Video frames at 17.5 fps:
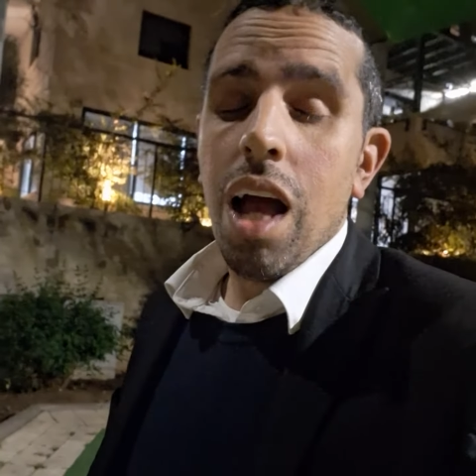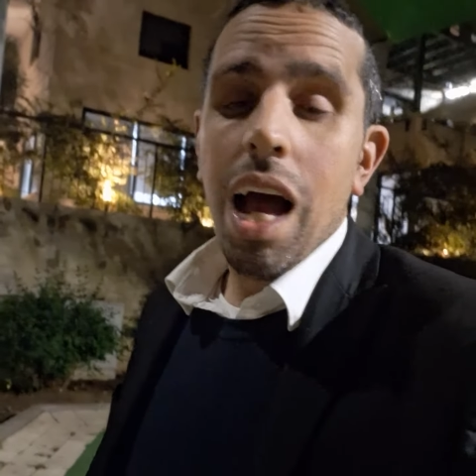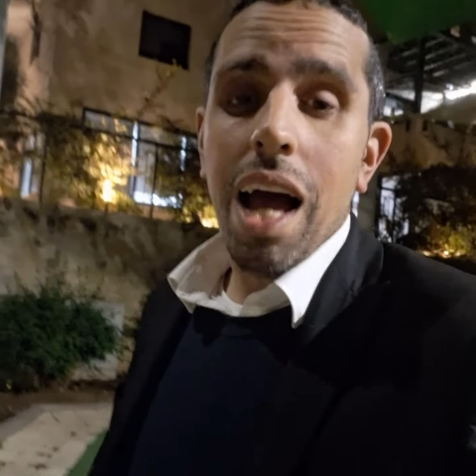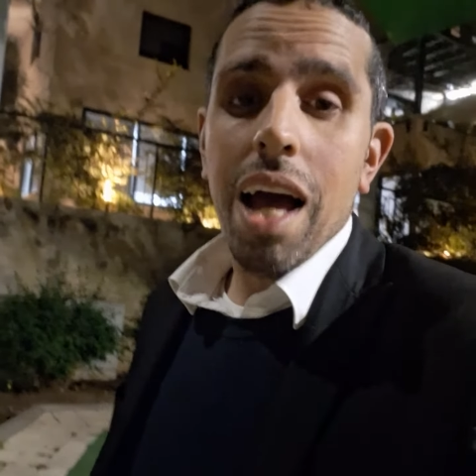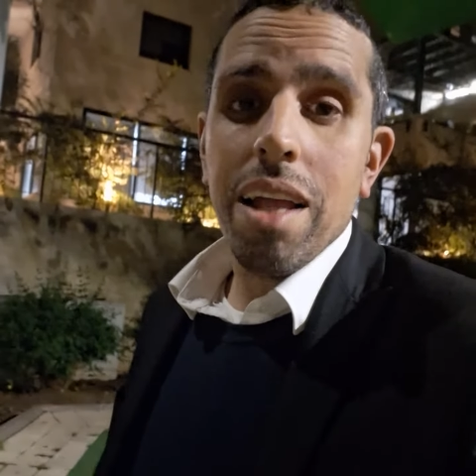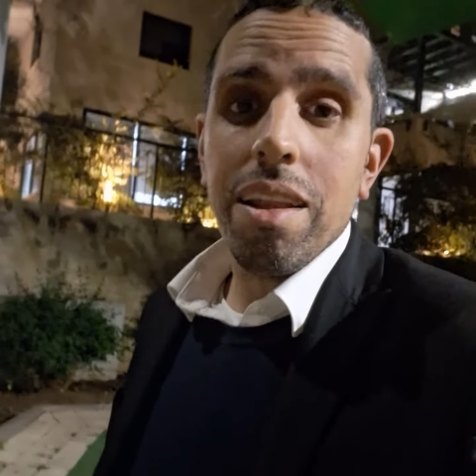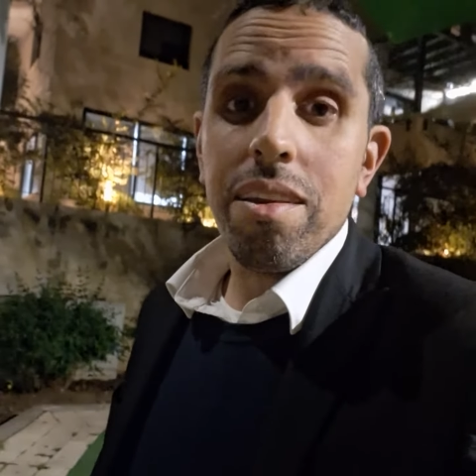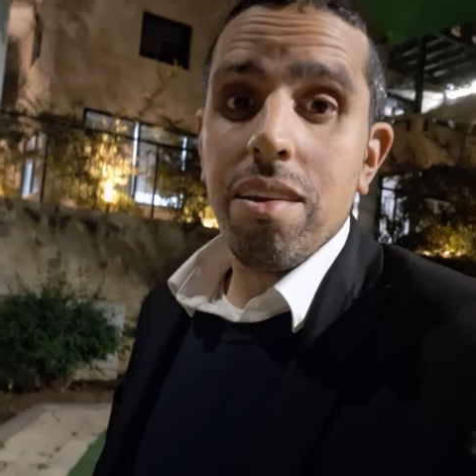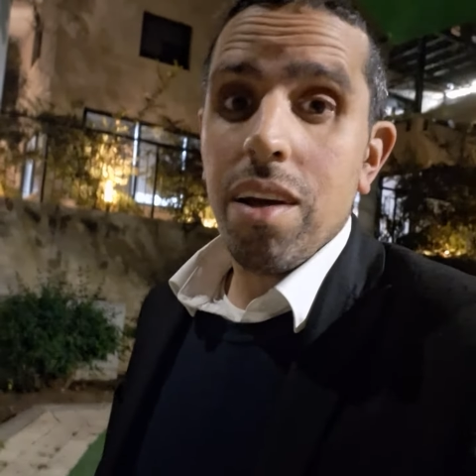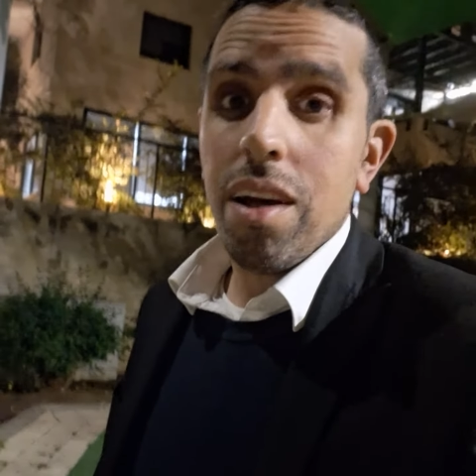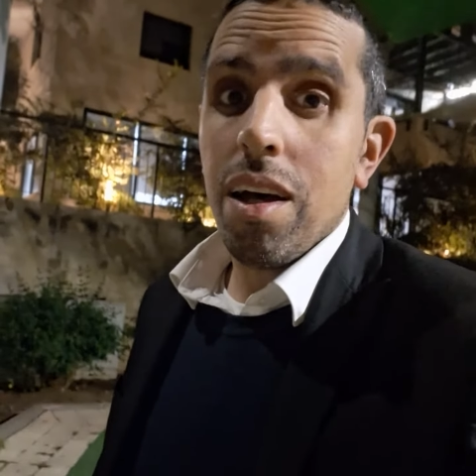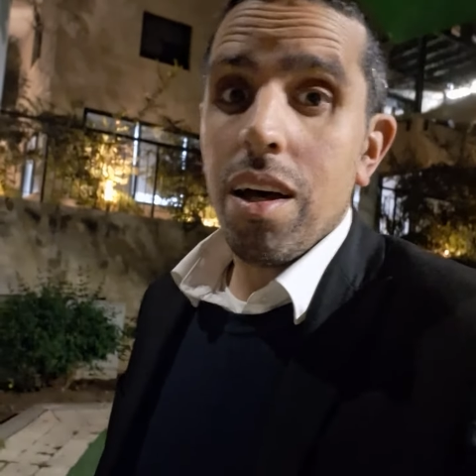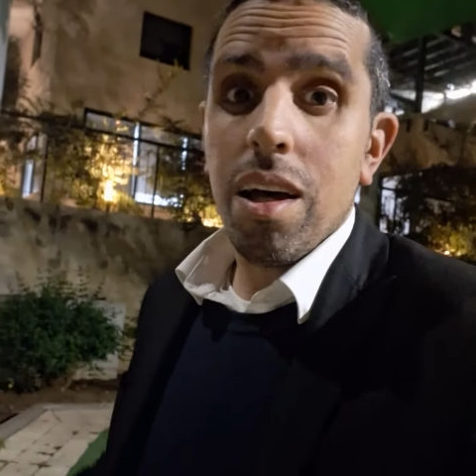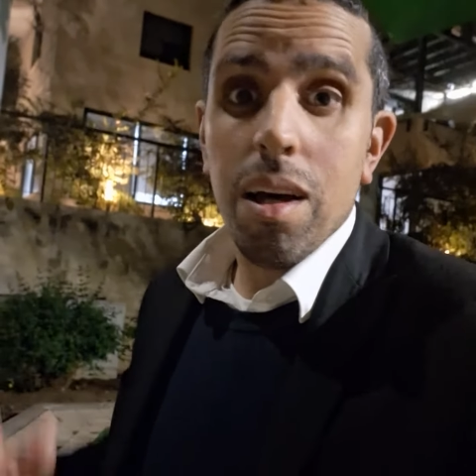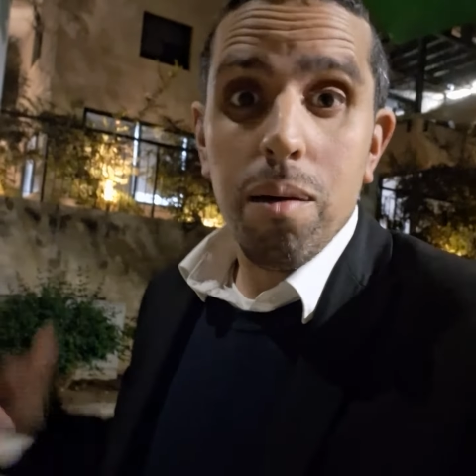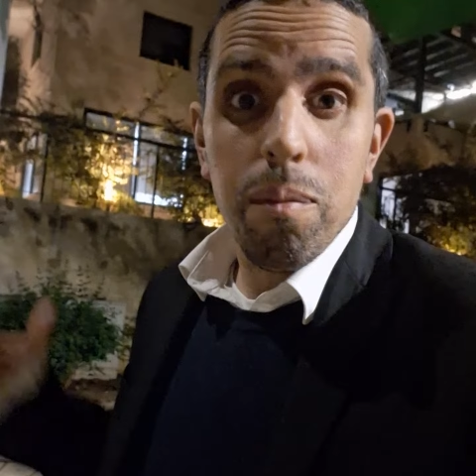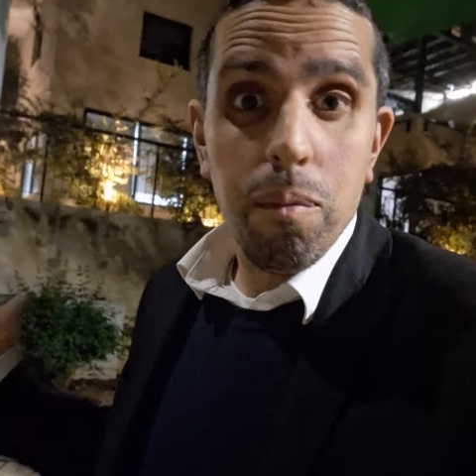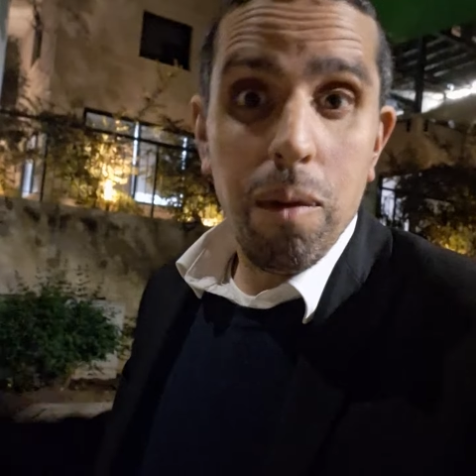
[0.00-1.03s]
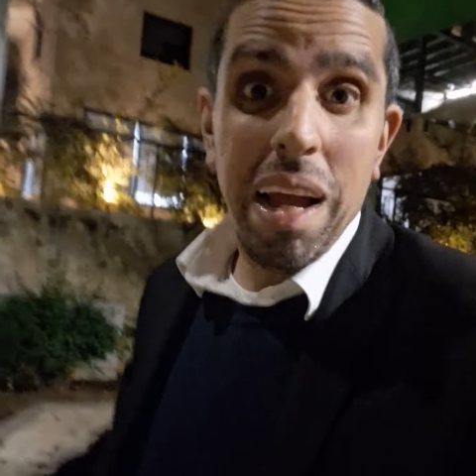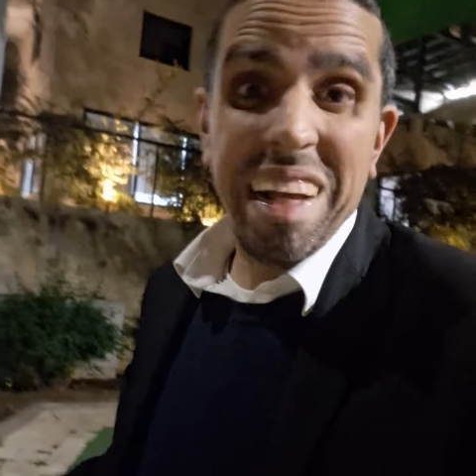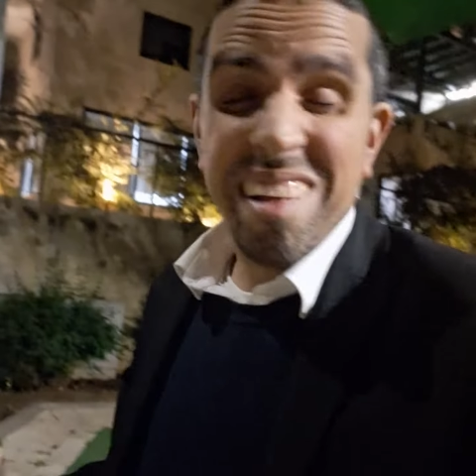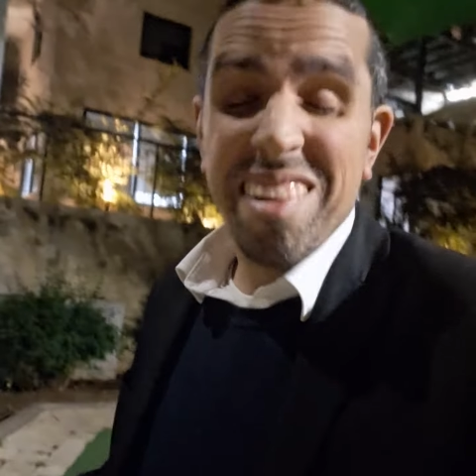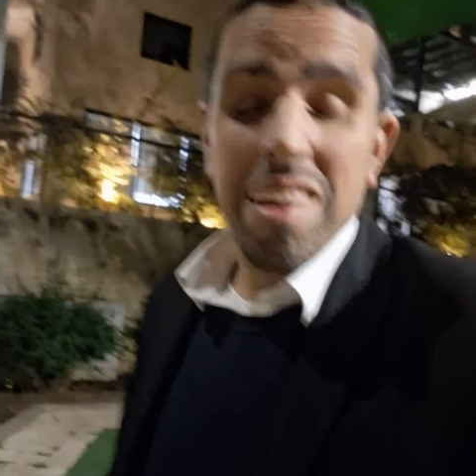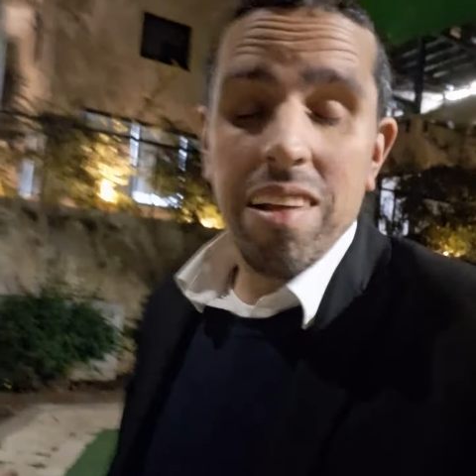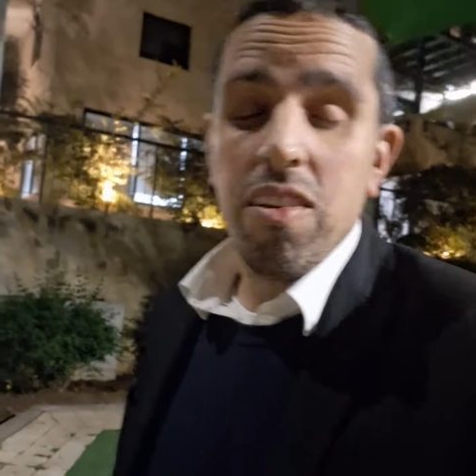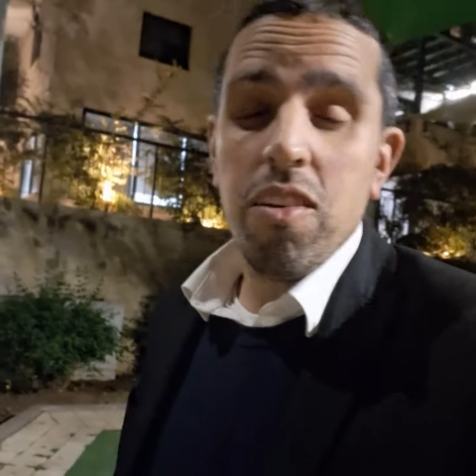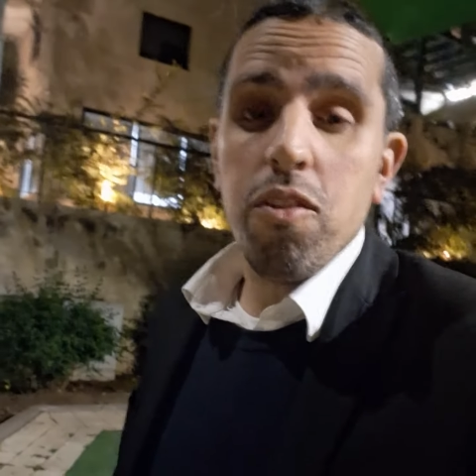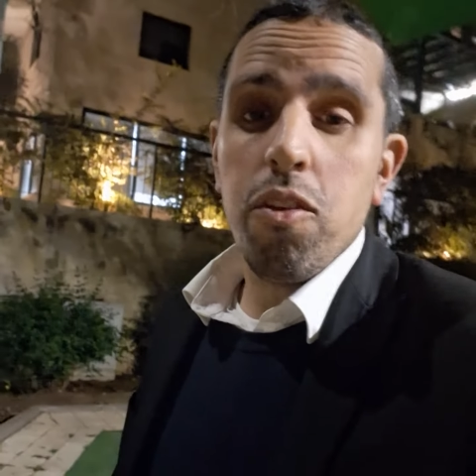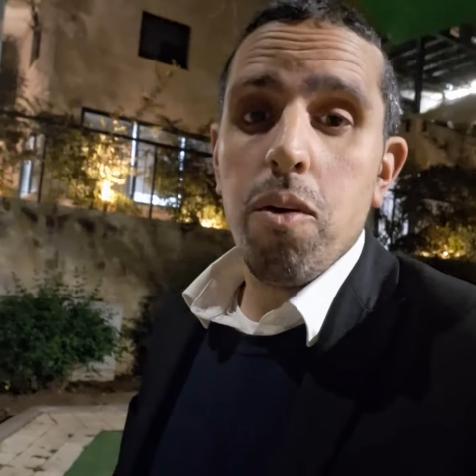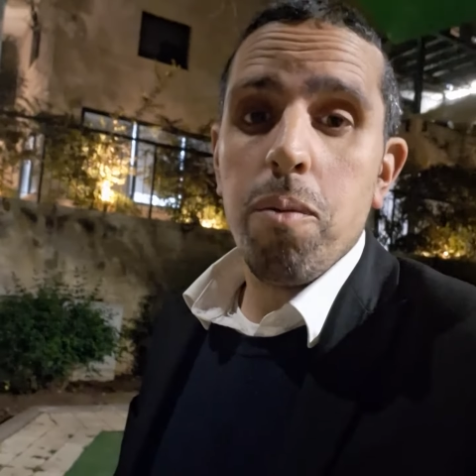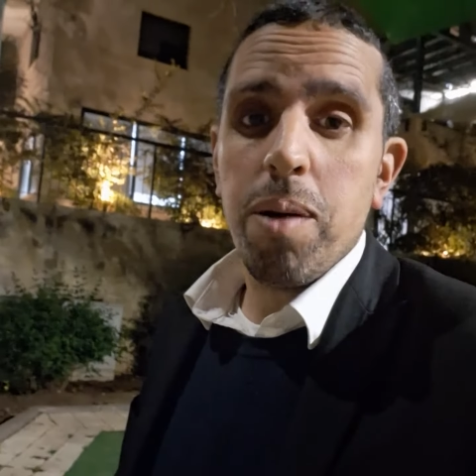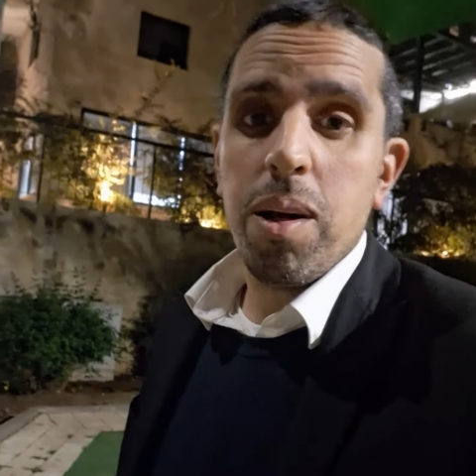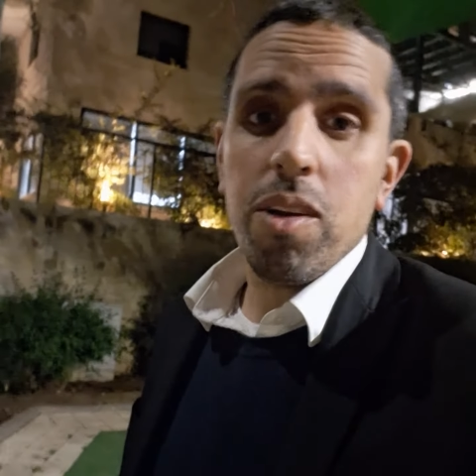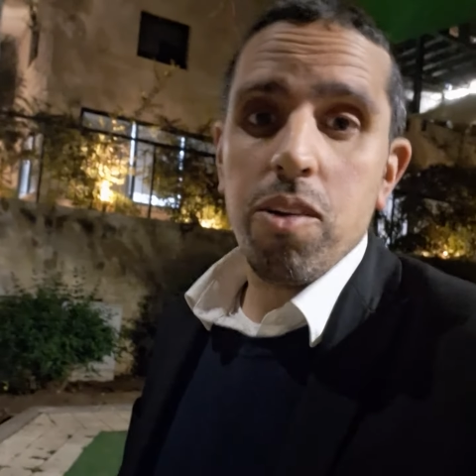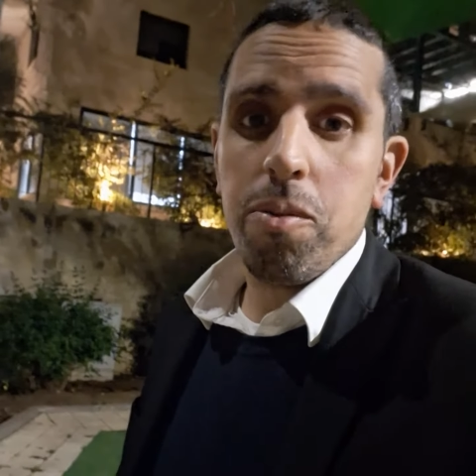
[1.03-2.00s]
and uh, excessive
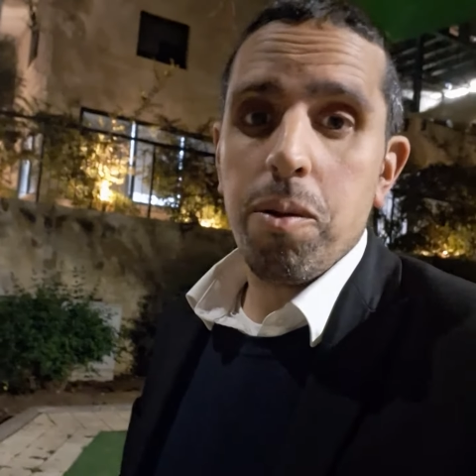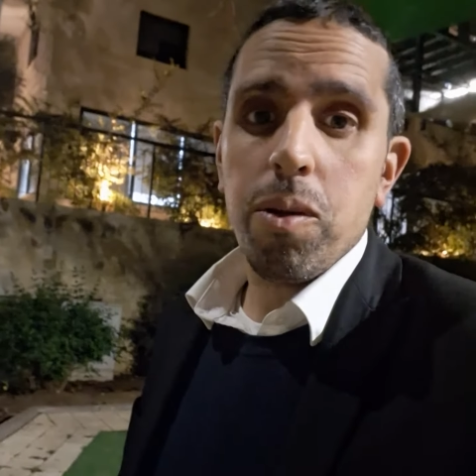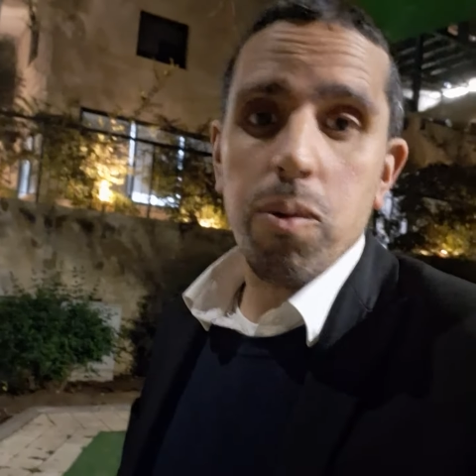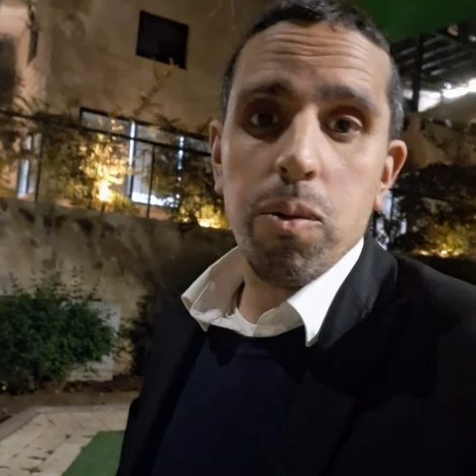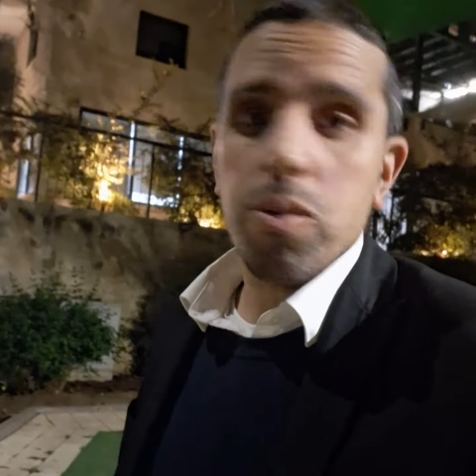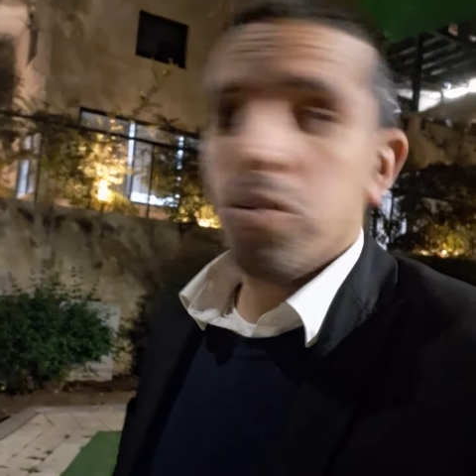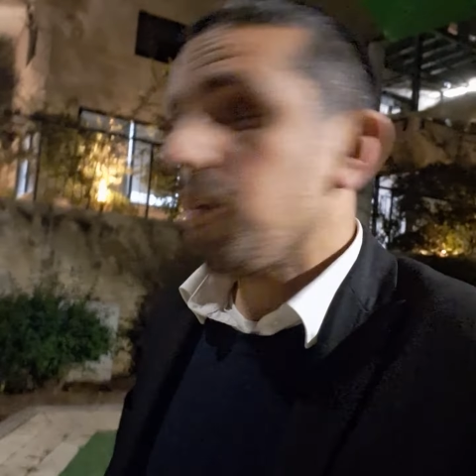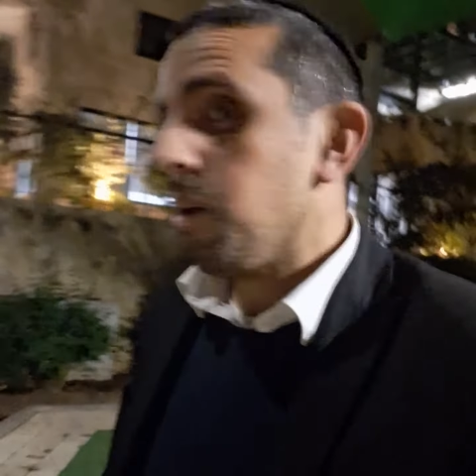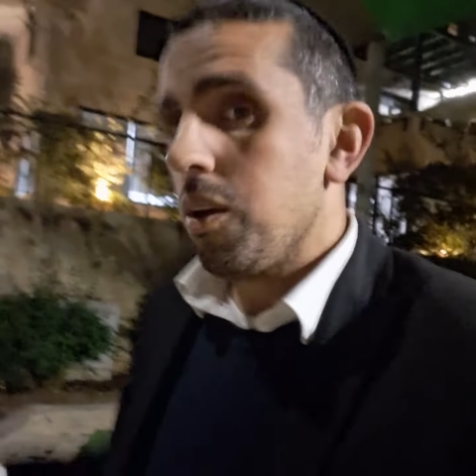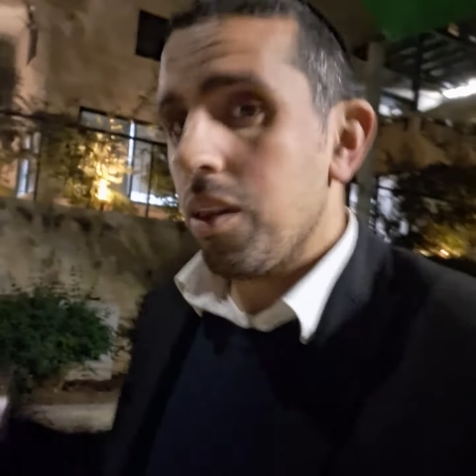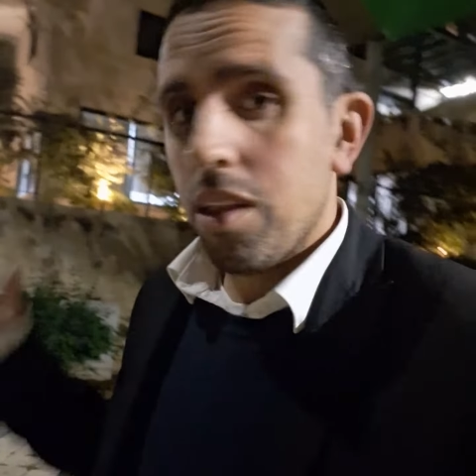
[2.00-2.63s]
punishment also.